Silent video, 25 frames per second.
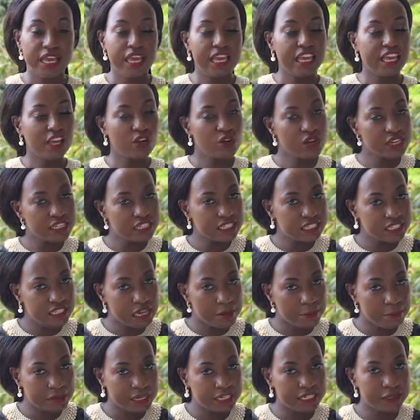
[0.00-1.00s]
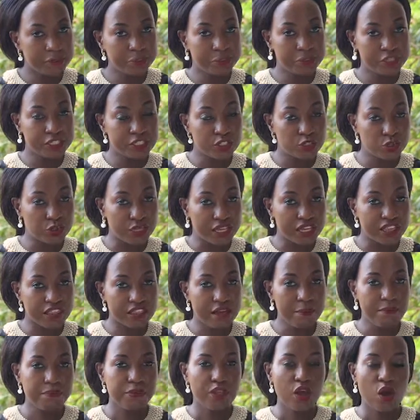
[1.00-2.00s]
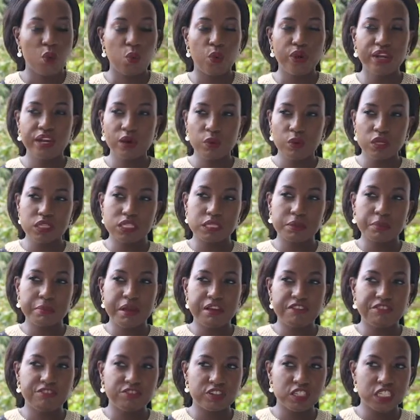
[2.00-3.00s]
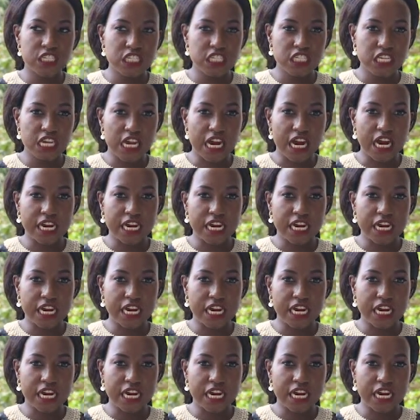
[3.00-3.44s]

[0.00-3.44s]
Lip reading: He got his company, put it together. When I was in my first year